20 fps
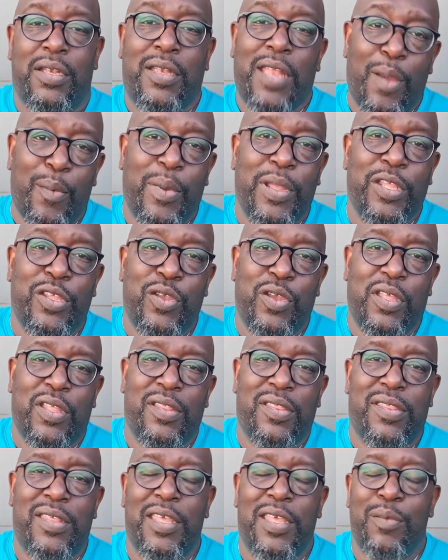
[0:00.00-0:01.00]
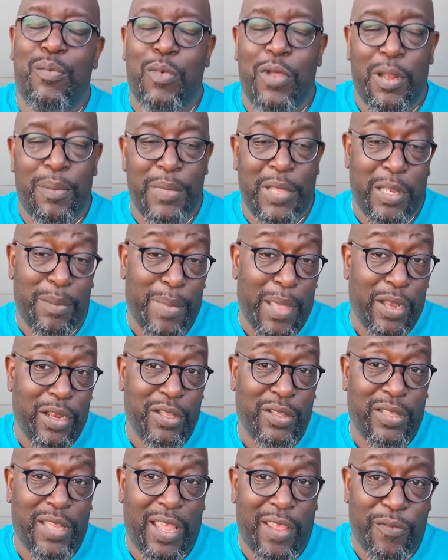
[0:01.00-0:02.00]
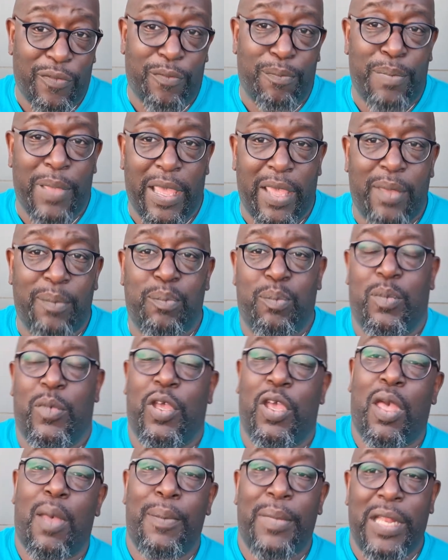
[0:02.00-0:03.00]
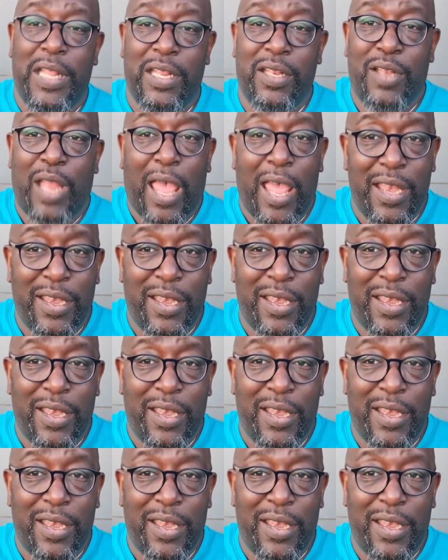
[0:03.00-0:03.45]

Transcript: that way you can see what I mean about the death bit coming in.